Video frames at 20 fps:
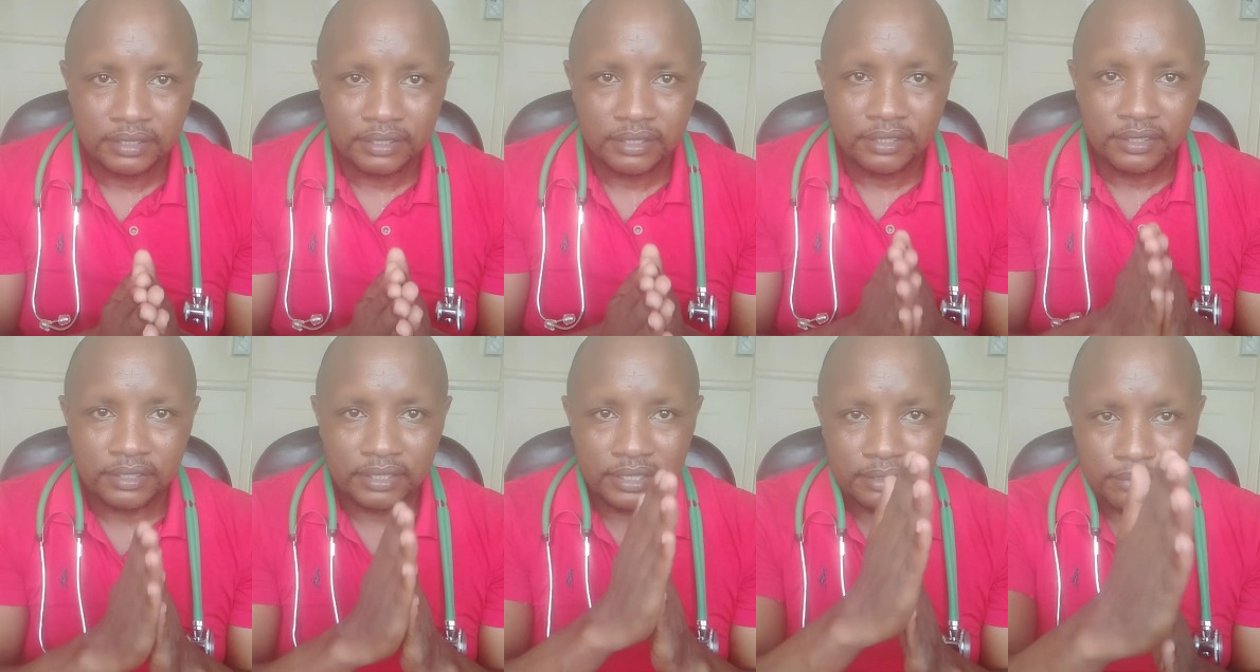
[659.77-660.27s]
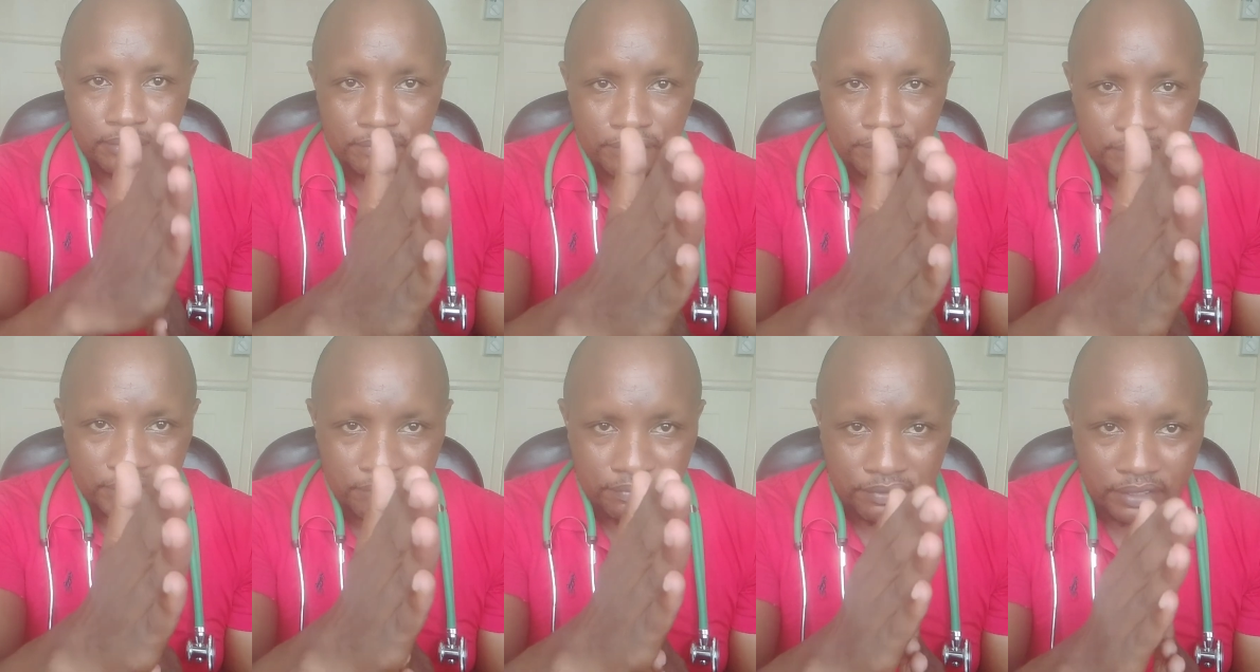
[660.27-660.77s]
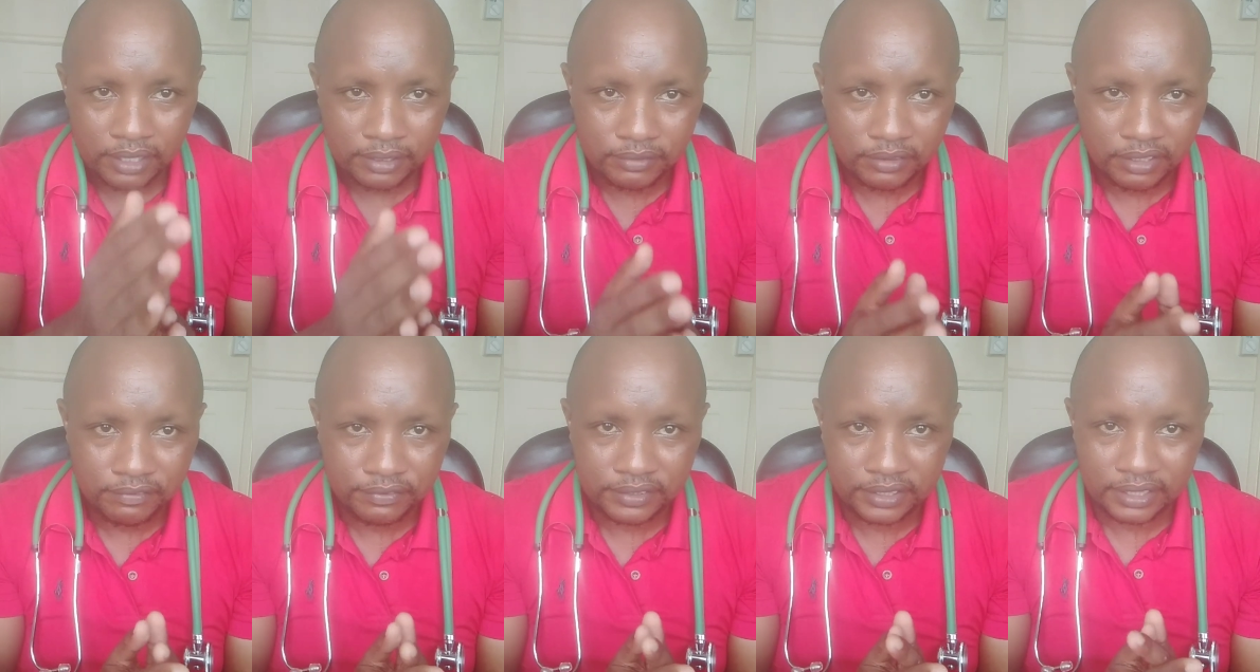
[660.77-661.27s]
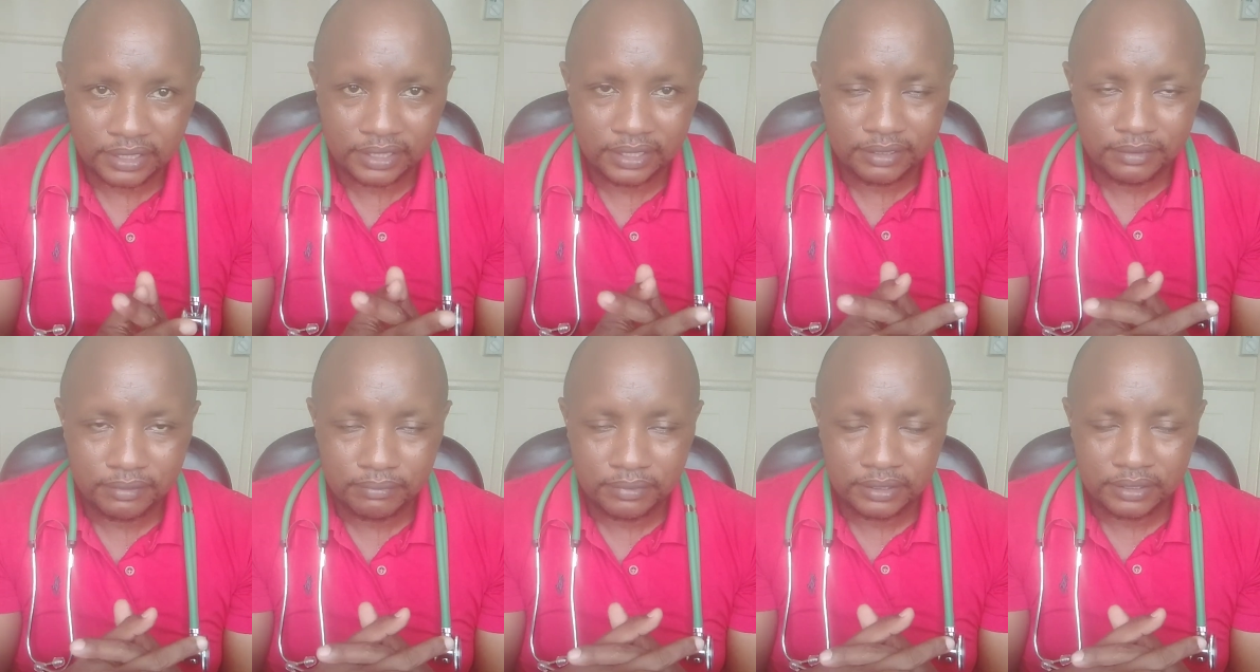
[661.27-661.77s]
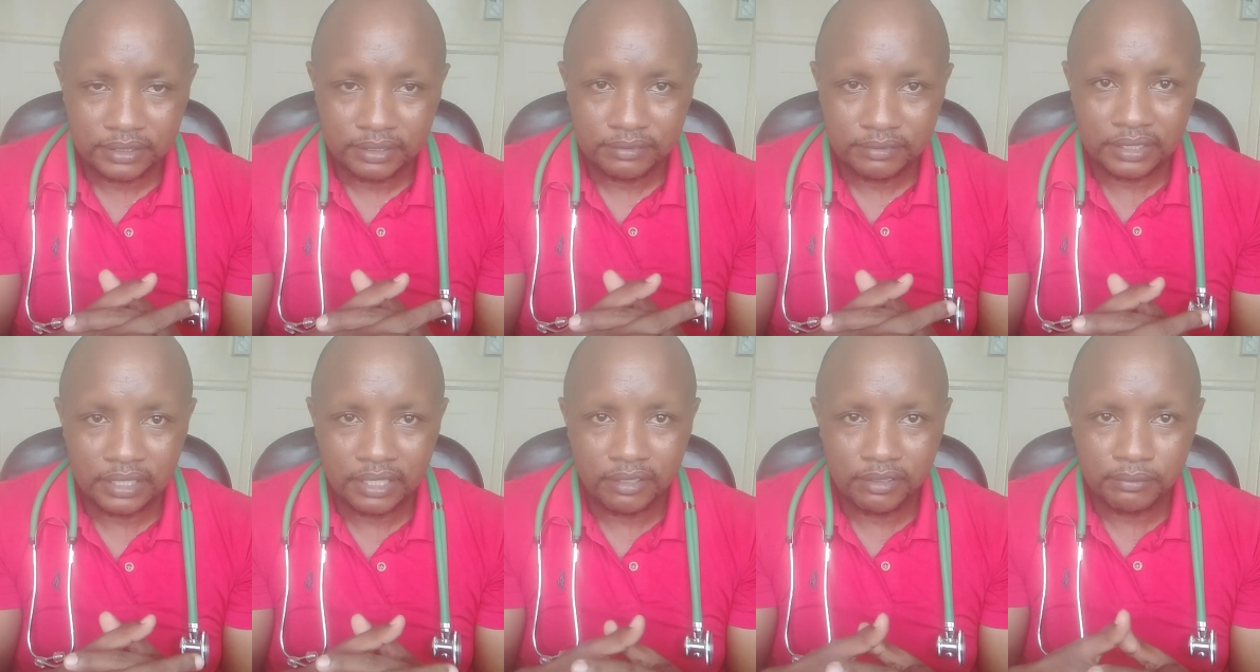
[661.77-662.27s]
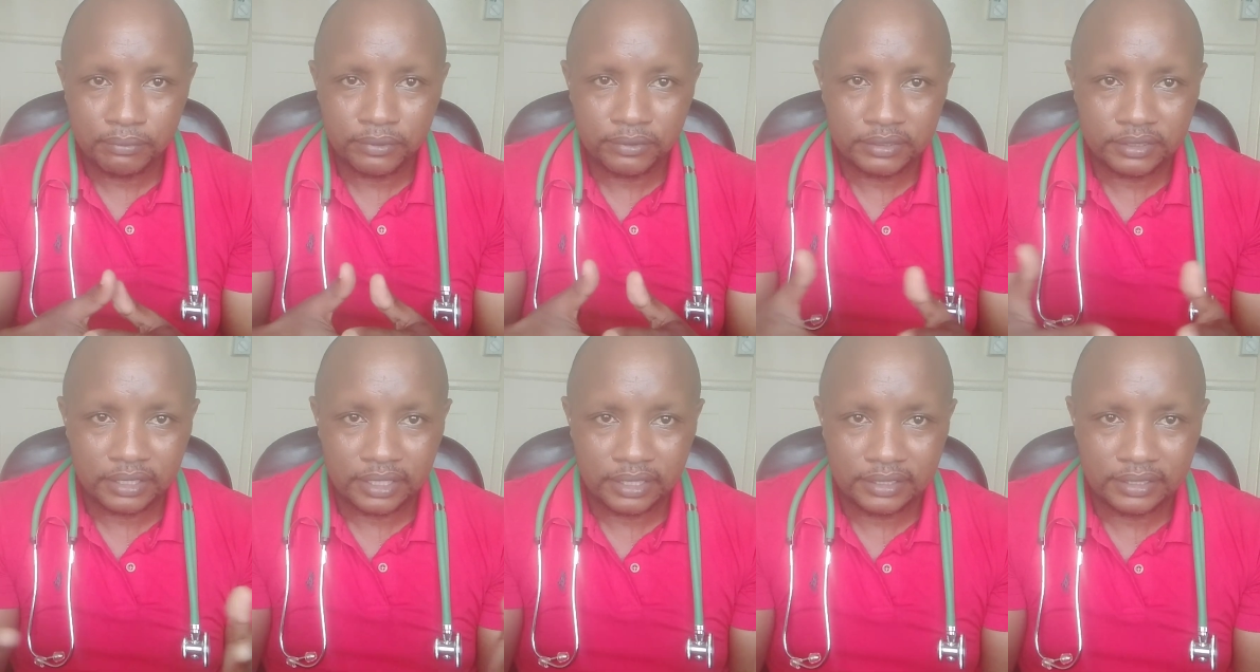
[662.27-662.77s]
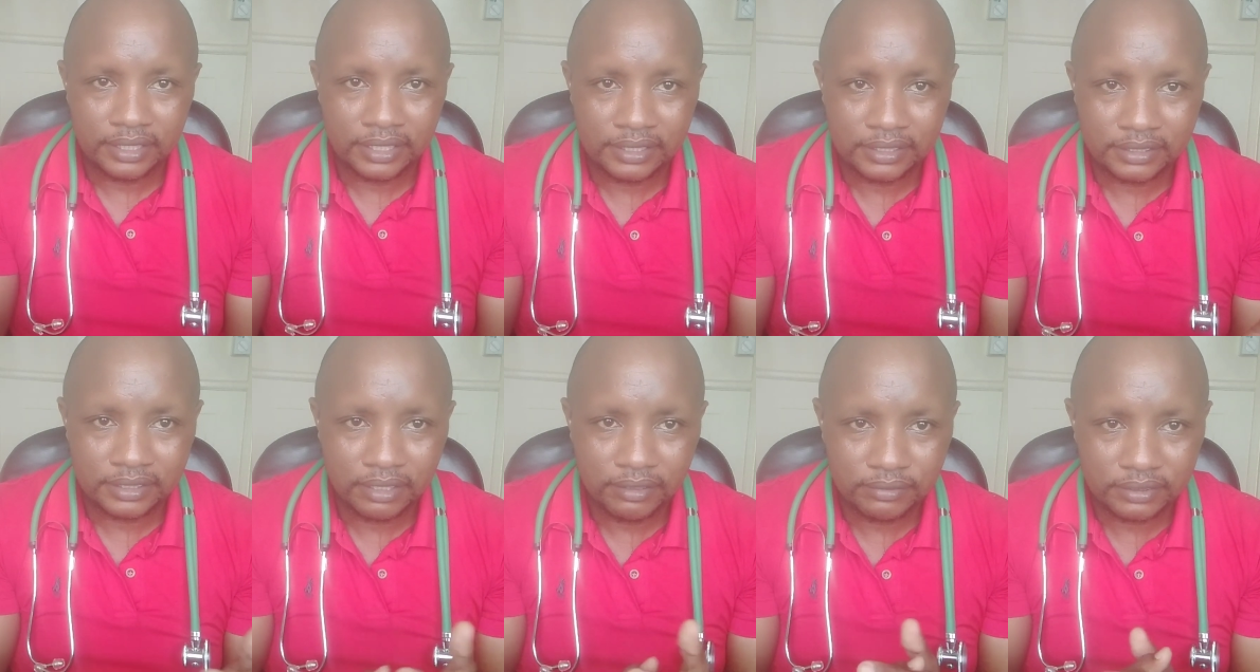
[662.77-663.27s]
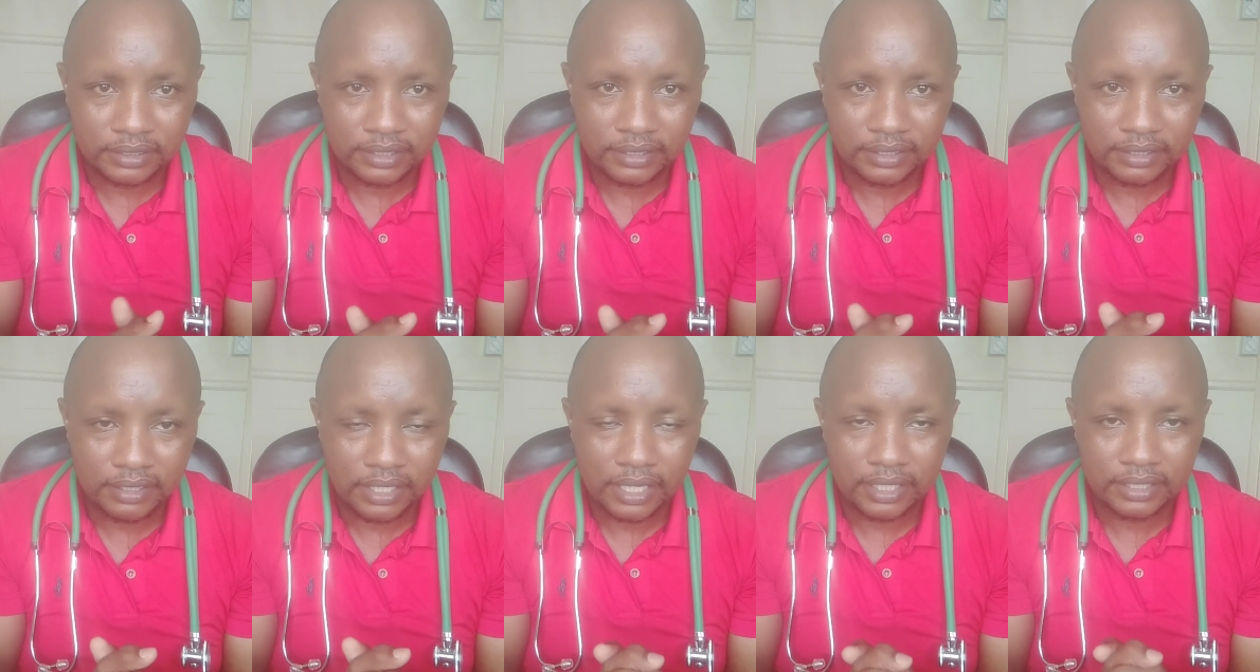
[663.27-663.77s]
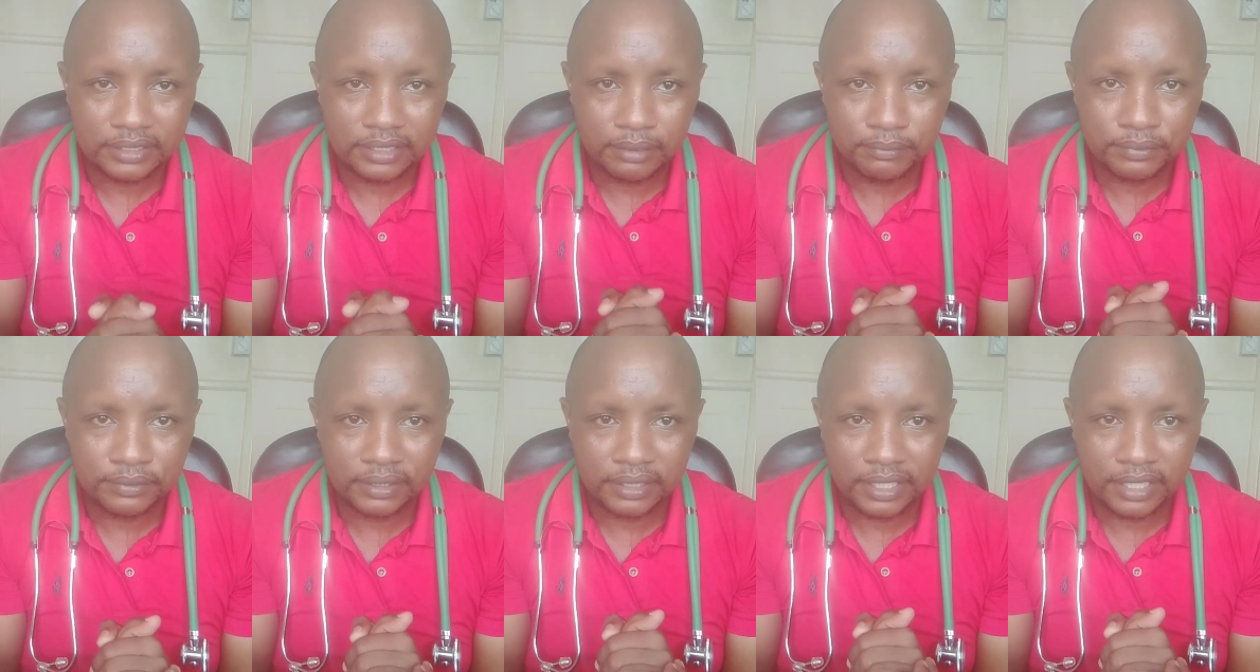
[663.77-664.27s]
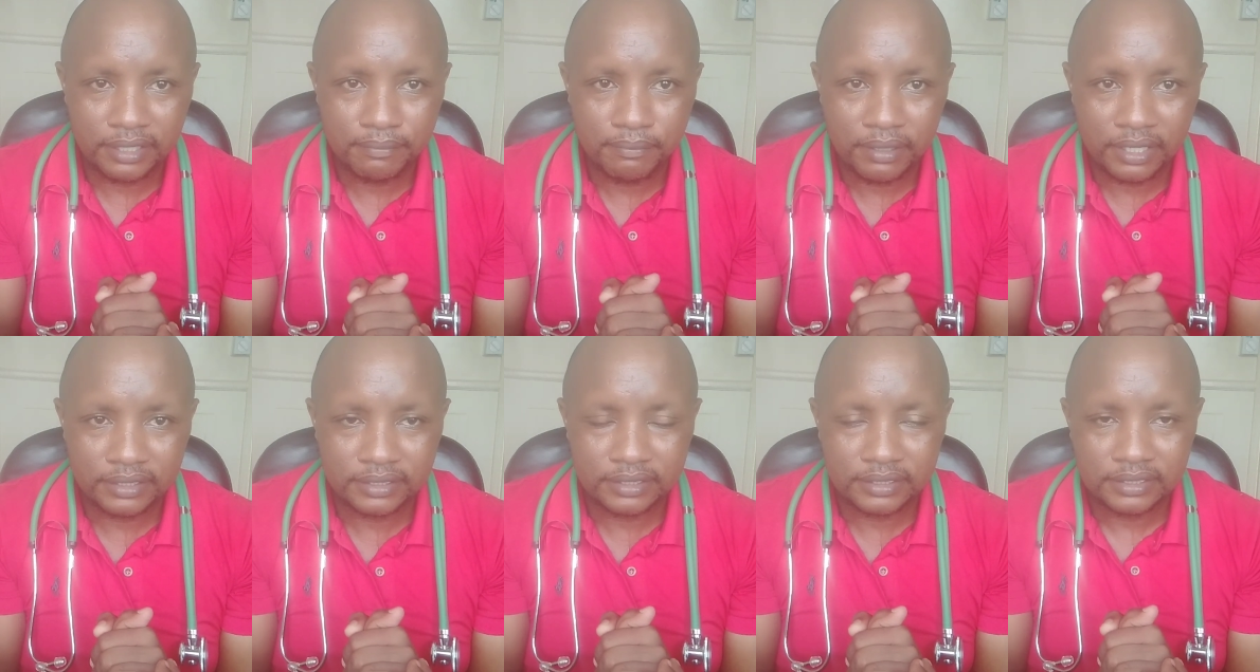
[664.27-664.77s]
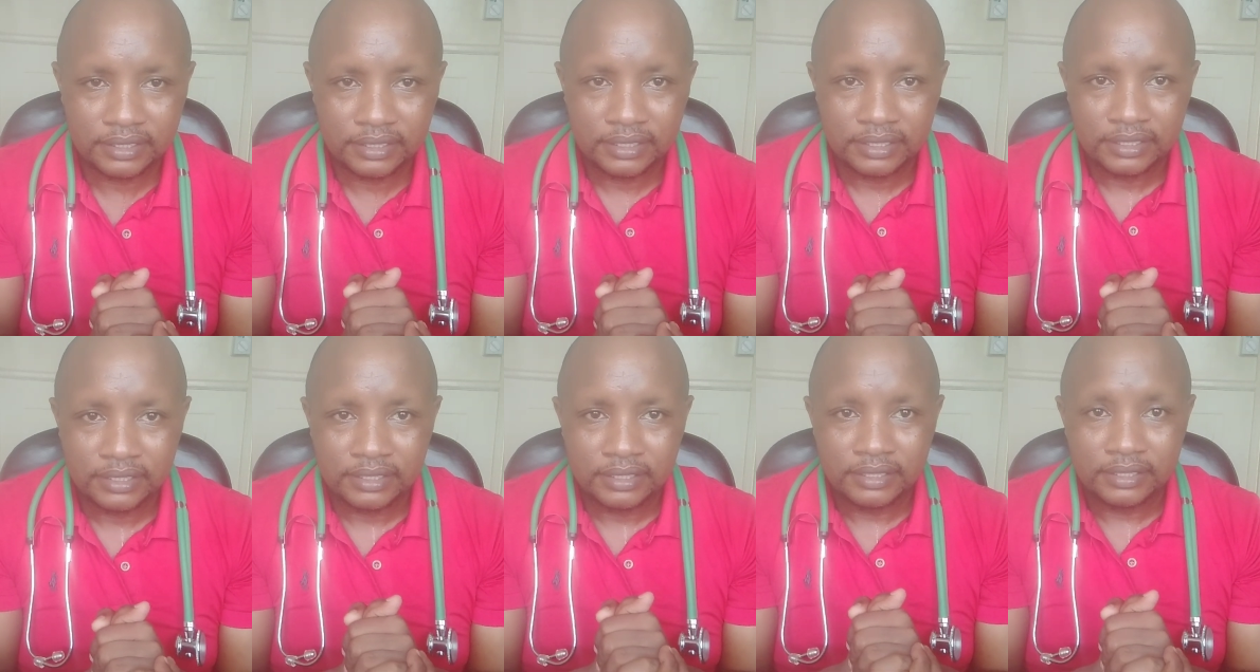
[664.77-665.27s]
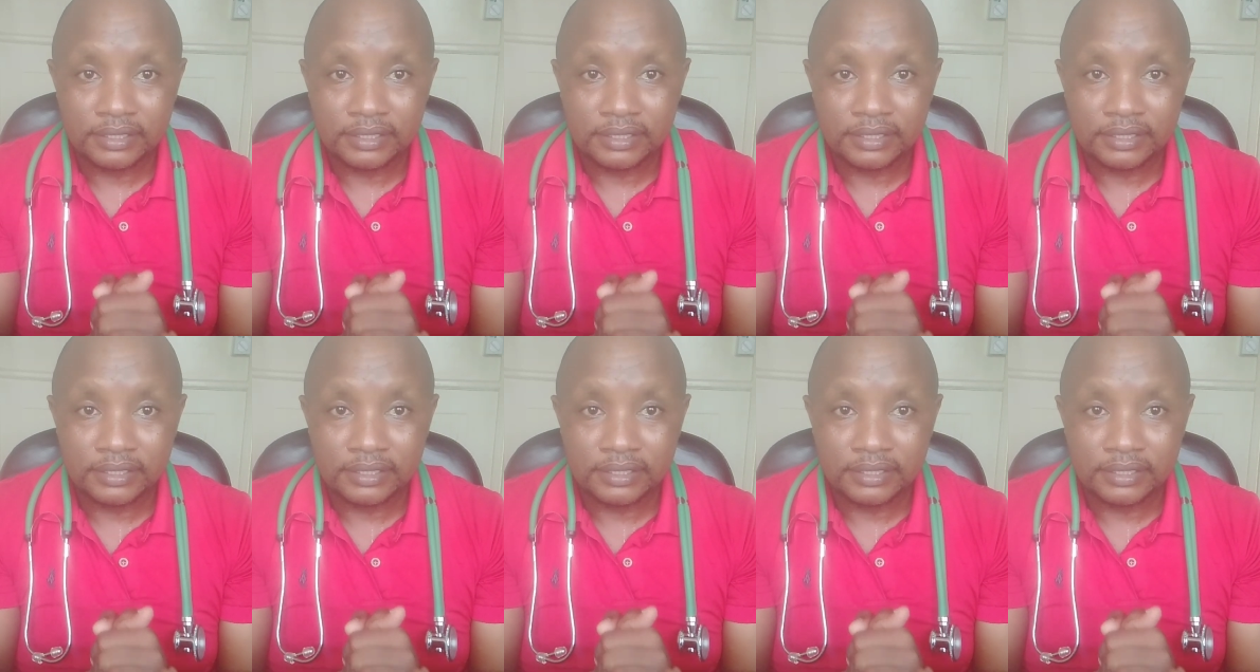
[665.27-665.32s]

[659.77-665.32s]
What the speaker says: Thank you for the far you have taken me. We are almost at 8,000 subscribers. It